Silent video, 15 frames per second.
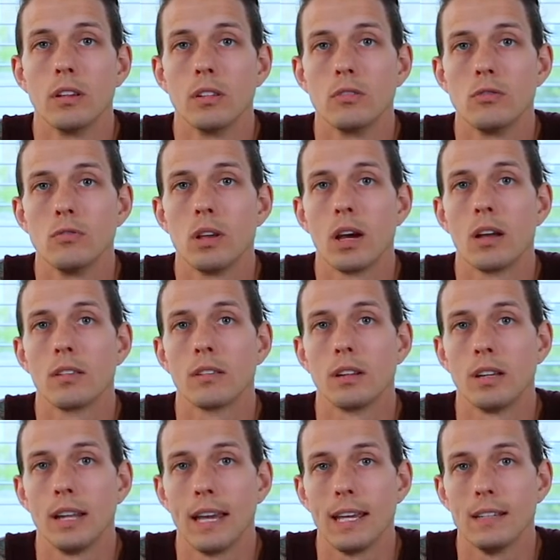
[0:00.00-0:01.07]
the
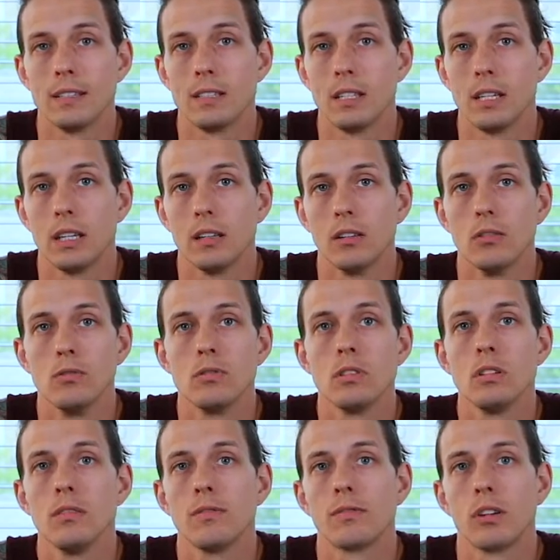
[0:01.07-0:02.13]
2018
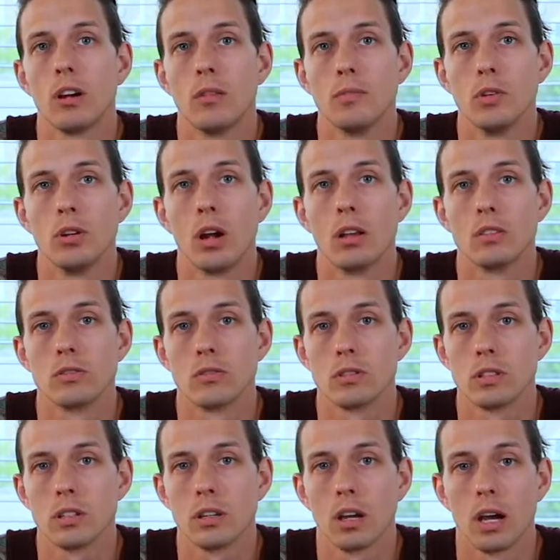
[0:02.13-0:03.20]
Lucy from Yunnan
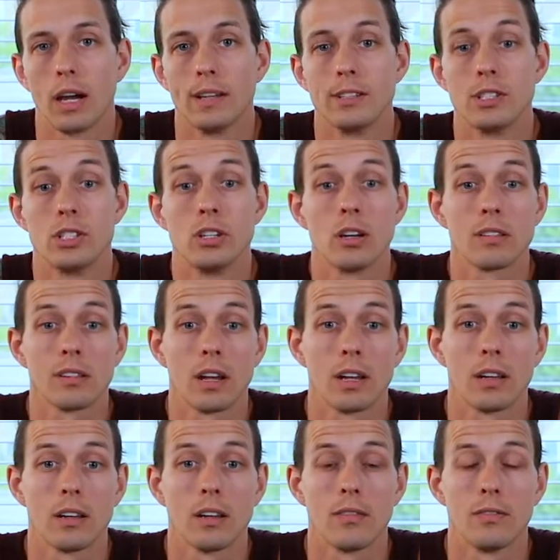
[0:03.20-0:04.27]
Sourcing. I just got
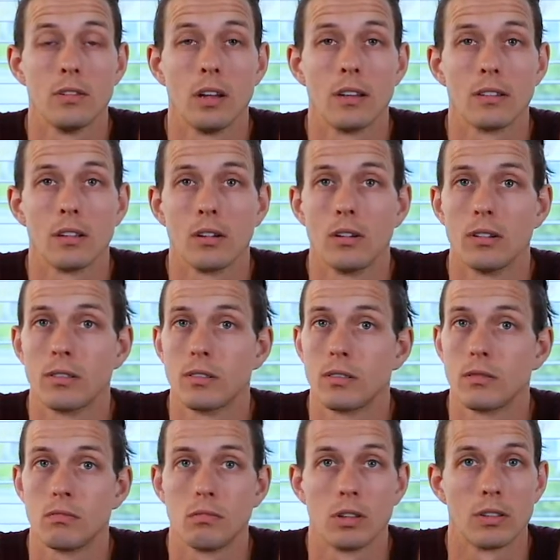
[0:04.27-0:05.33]
it in a few days ago.
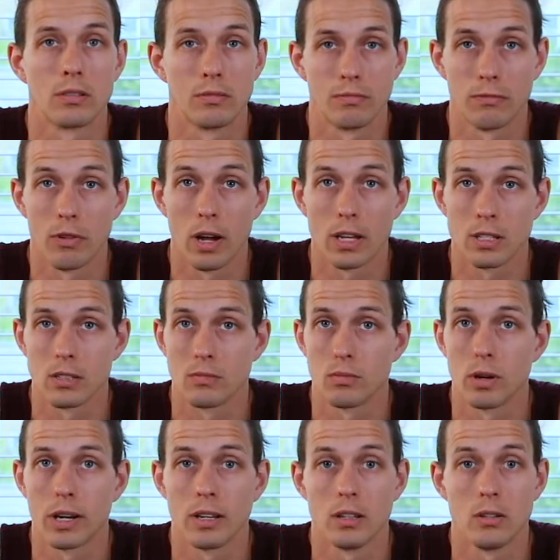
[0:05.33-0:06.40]
It's fresh, it's
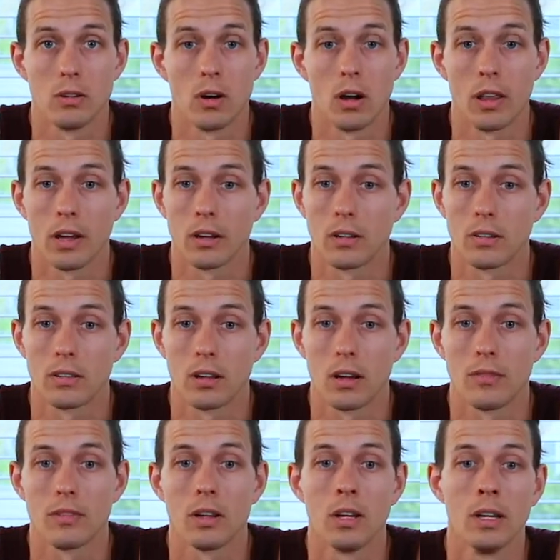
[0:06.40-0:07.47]
brand new, all that good
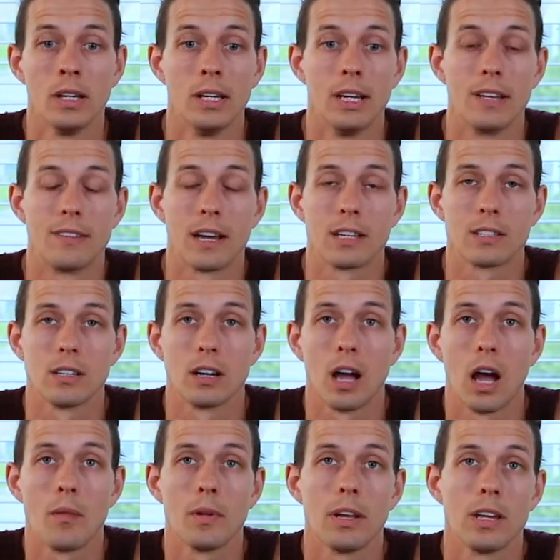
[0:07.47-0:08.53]
stuff. It's actually a
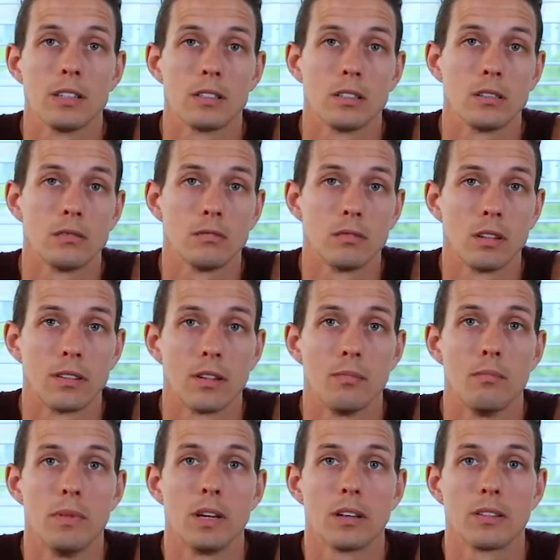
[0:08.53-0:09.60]
combination. It's a
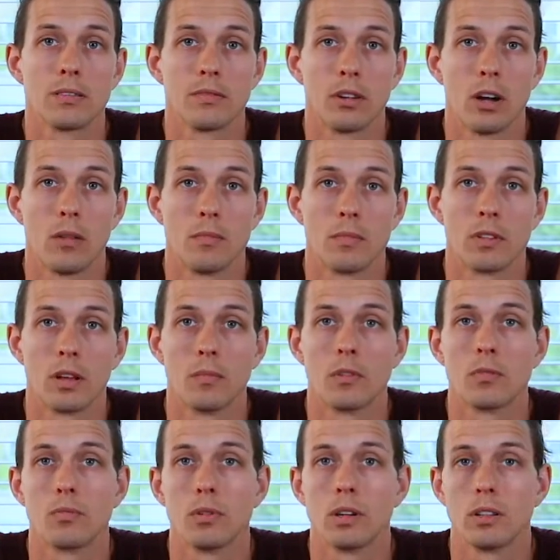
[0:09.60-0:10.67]
mix from some
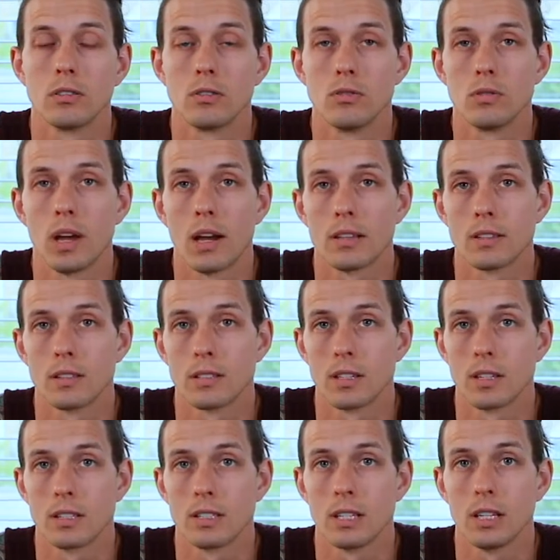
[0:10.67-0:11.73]
spring
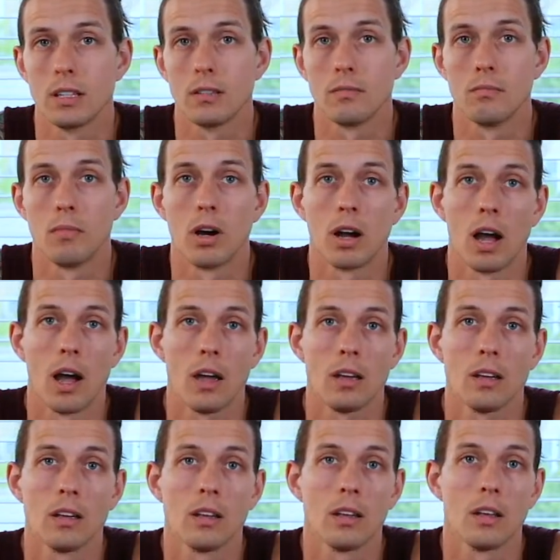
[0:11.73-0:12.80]
2016 Munghai
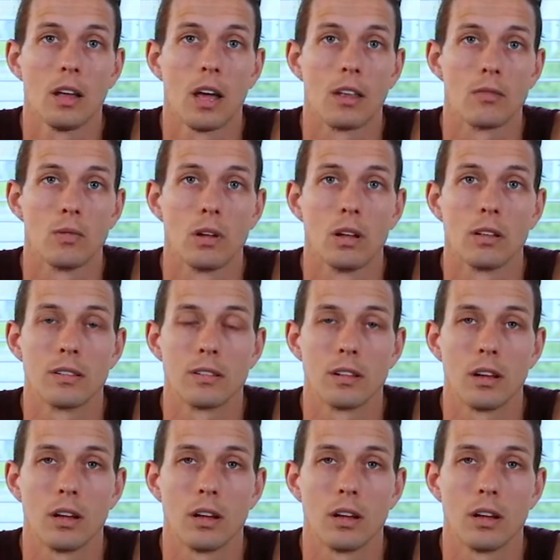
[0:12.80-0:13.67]
as well as